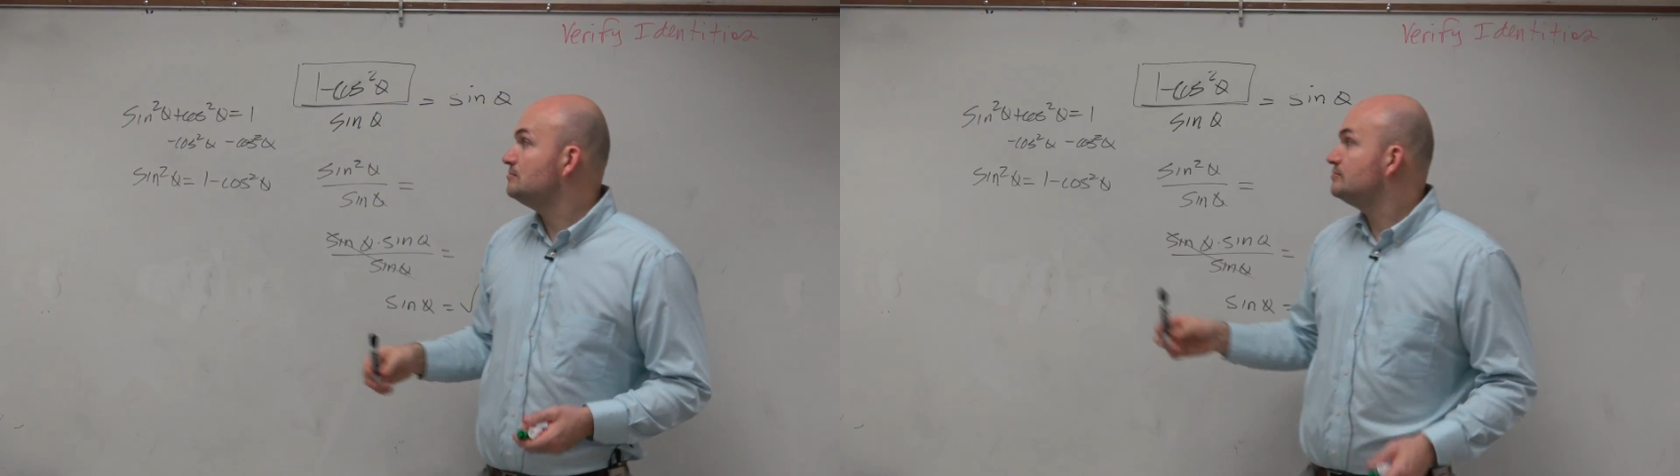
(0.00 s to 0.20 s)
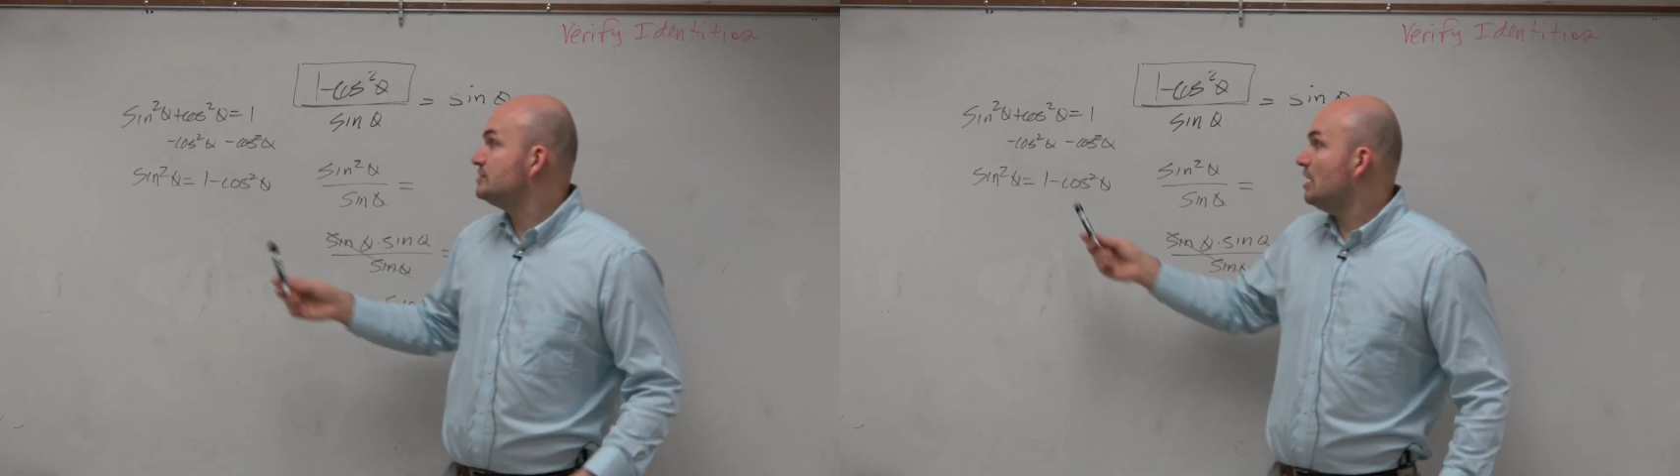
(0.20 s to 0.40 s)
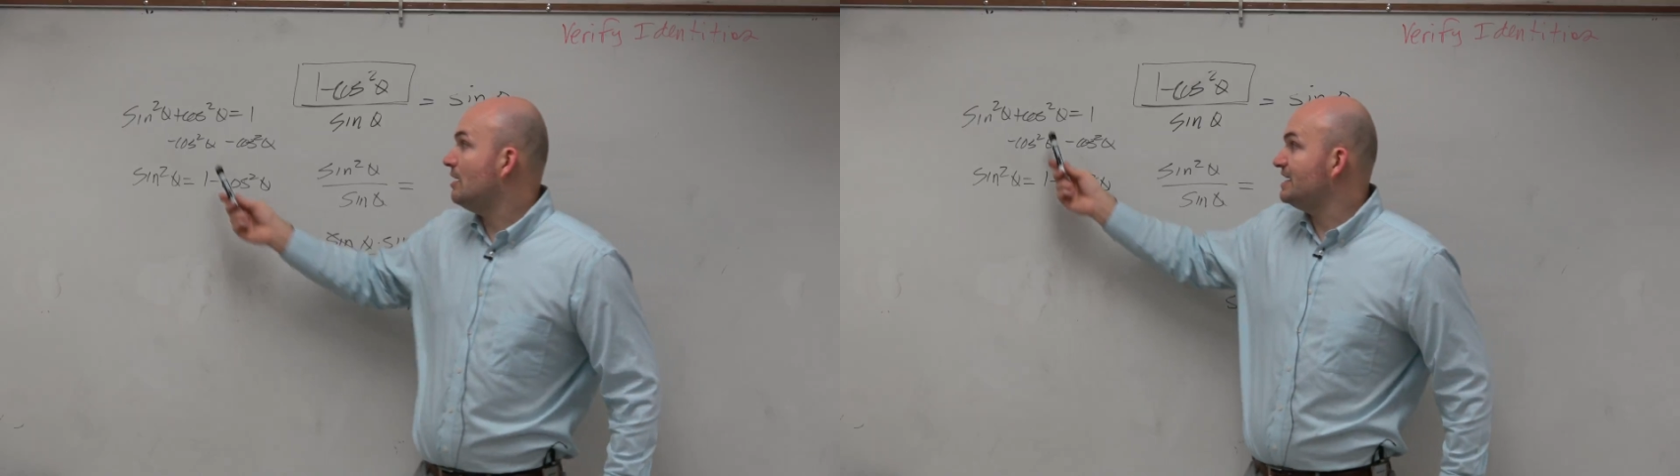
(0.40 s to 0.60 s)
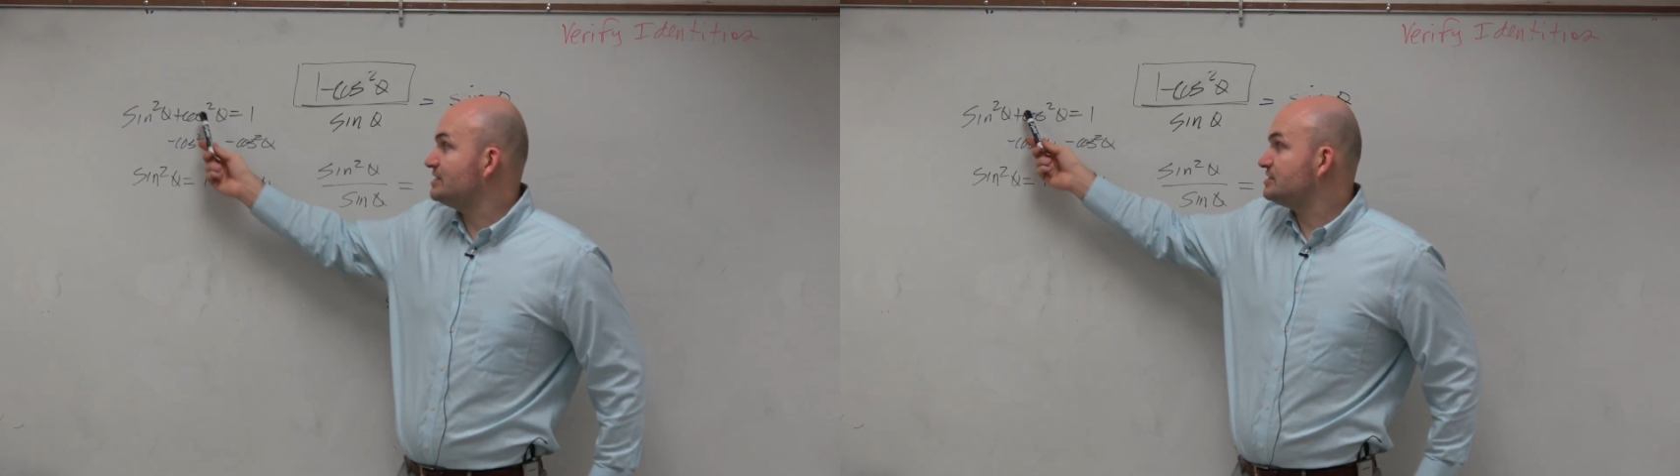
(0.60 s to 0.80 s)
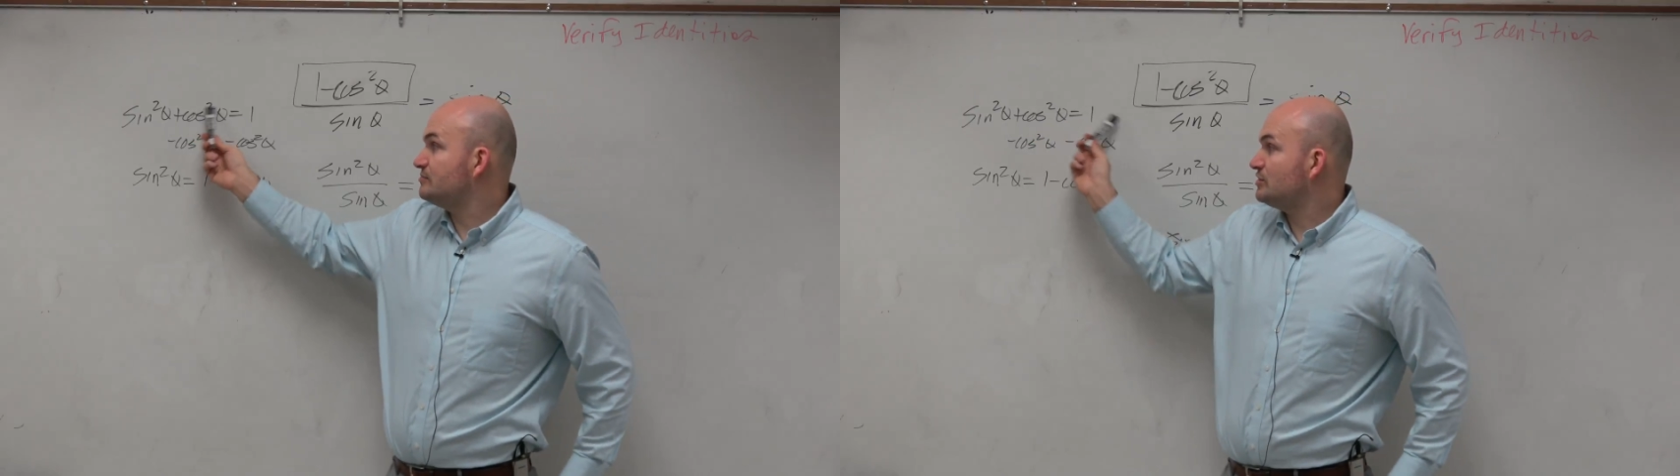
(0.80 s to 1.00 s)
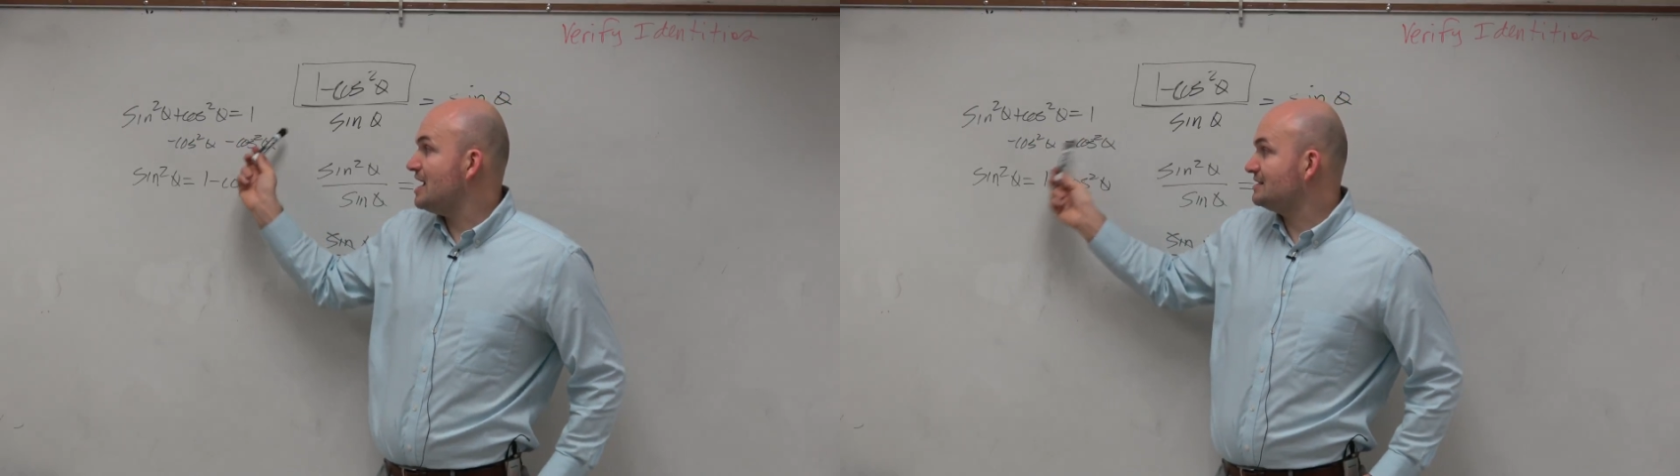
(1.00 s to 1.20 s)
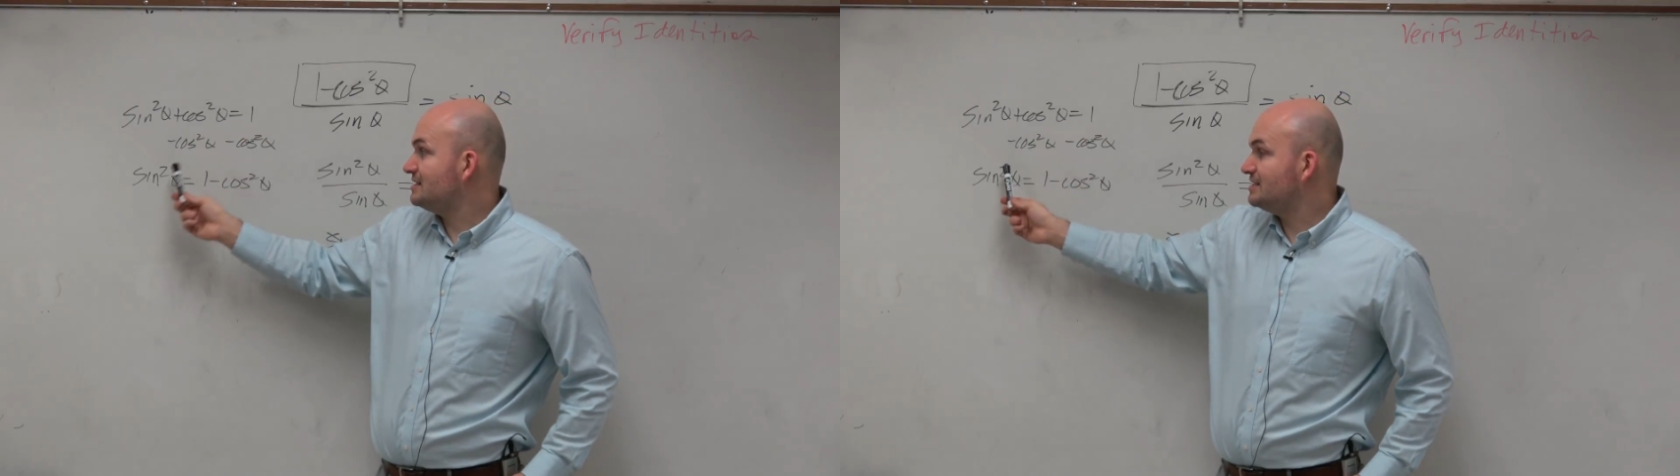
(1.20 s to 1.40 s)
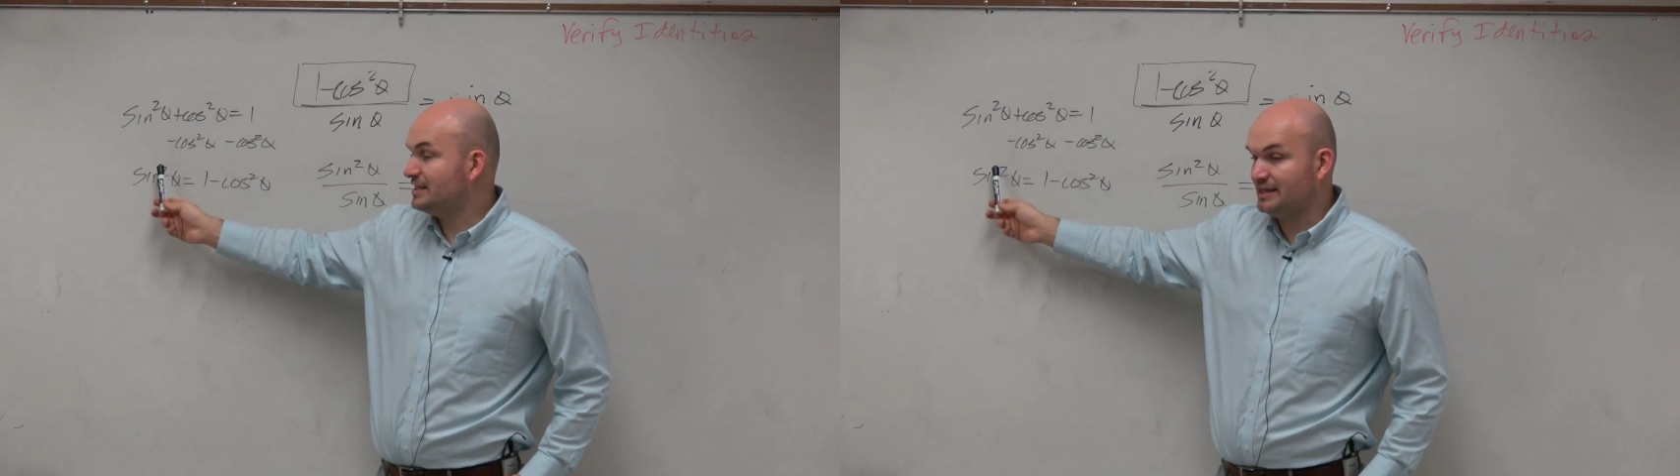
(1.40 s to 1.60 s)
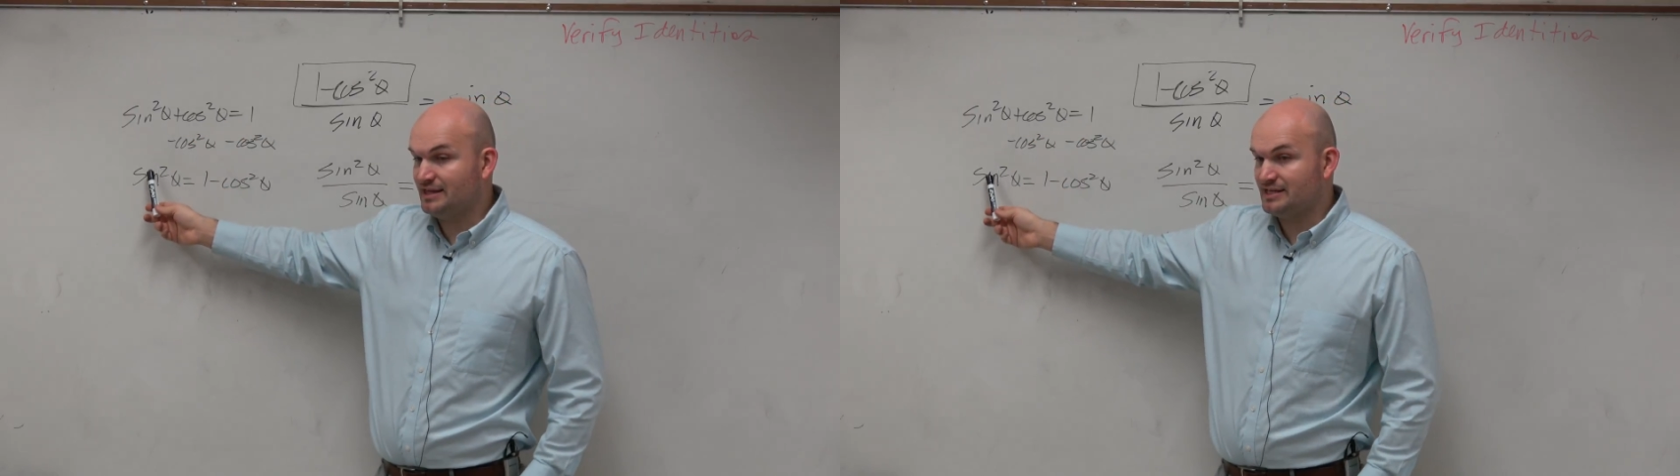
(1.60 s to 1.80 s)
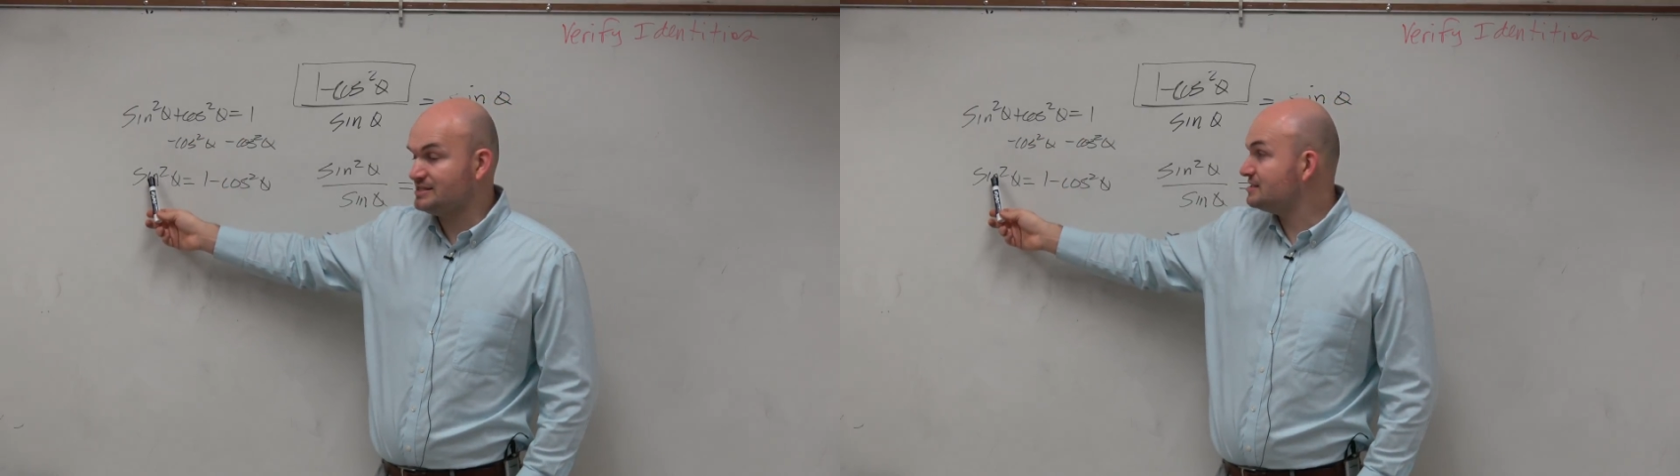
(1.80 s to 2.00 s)
So I just subtracted to get
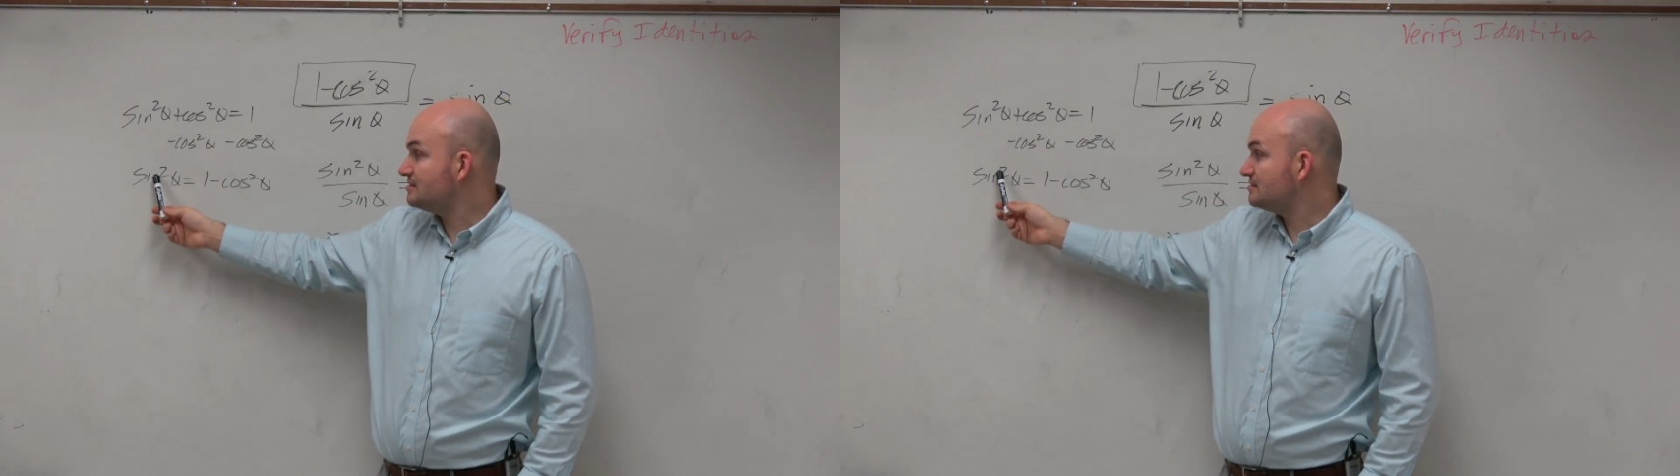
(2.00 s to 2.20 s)
this